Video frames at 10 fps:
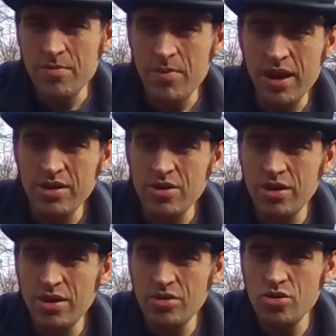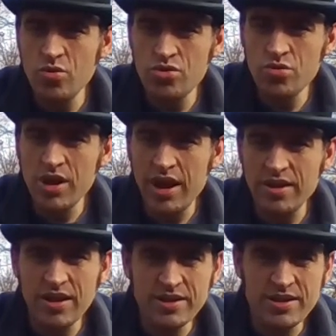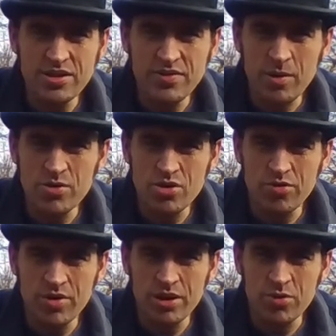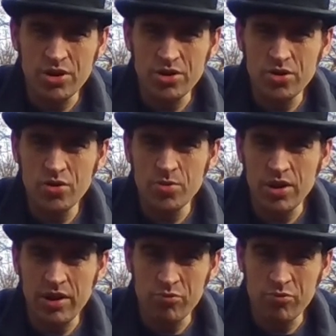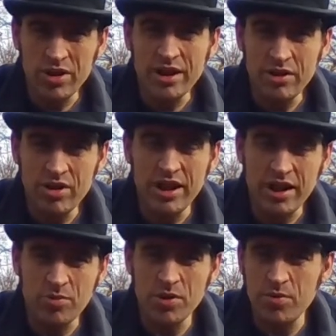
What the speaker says: the kind of things that developers don't really want to do, but like really, really help the